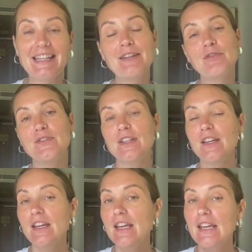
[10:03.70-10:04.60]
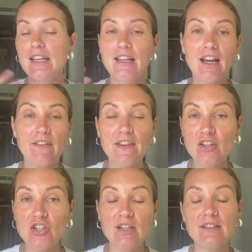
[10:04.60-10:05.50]
gift
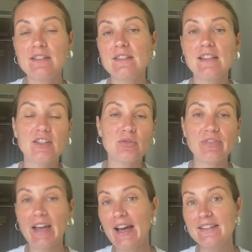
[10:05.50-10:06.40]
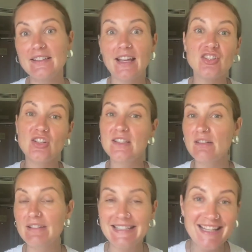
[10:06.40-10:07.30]
incarnations that you've had in ancient
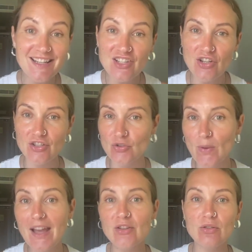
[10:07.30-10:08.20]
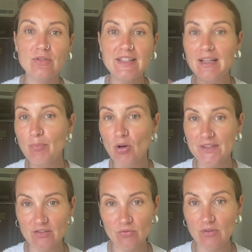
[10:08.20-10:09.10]
civilizations where you could teleport
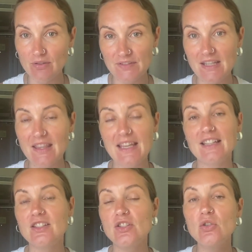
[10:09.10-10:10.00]
and do all of these things.